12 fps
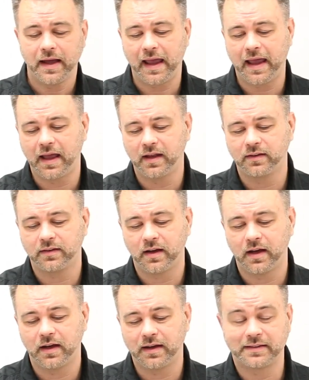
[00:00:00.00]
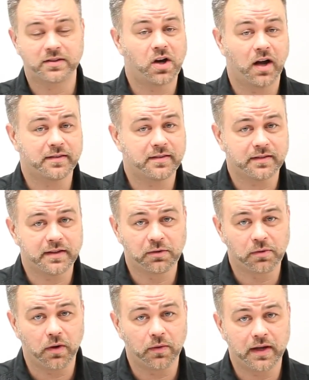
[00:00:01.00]
and uh, it's constantly
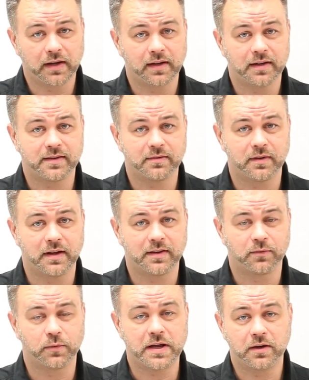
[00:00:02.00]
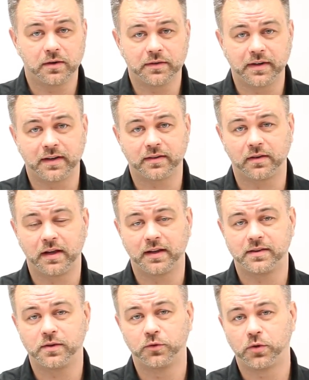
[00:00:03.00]
growing its its readers and its and
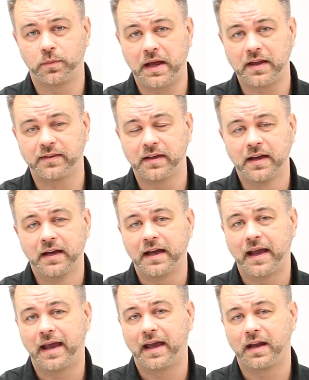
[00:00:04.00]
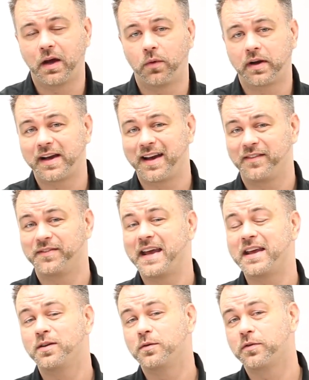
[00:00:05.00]
its user base and i want to kind of
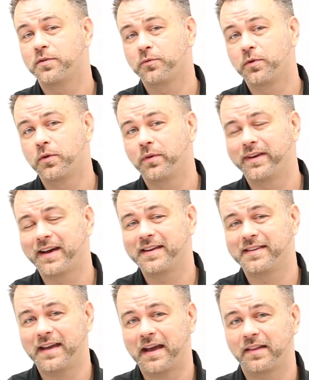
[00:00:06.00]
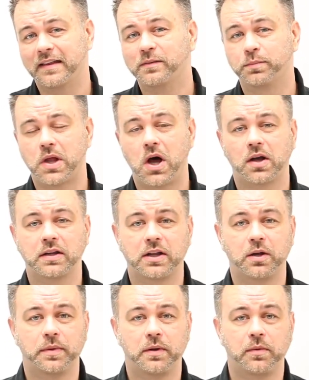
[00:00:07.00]
take you through and dissect this blog a
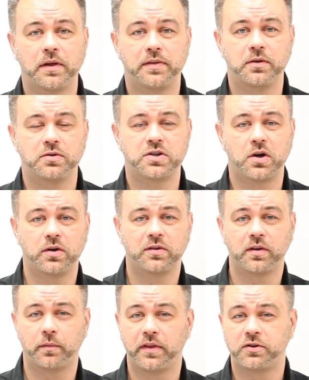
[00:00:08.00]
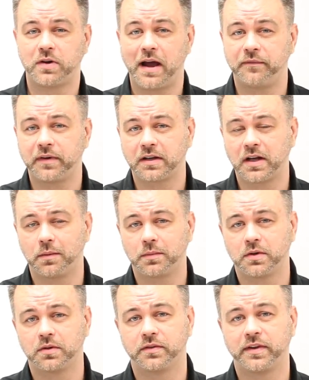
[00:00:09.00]
little bit with you show you some of the traffic
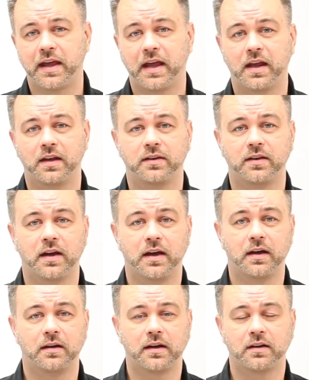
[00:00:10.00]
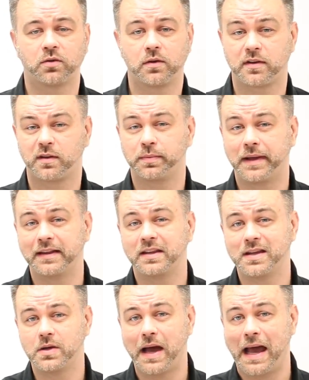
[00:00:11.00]
numbers and uh, sort of explain
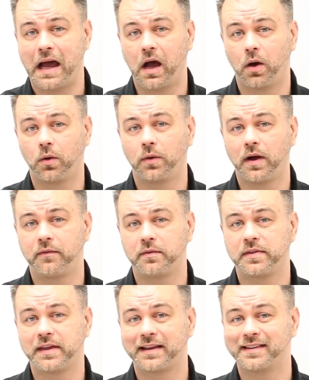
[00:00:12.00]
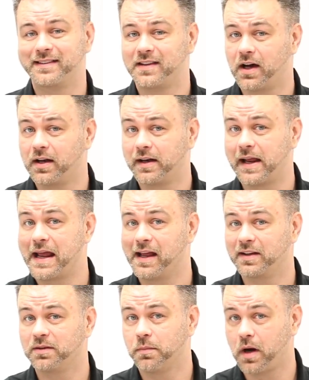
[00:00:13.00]
to you how everything is done
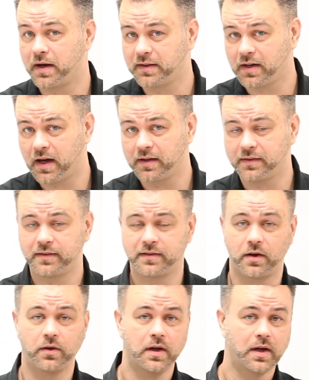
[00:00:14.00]
and monetized so i'm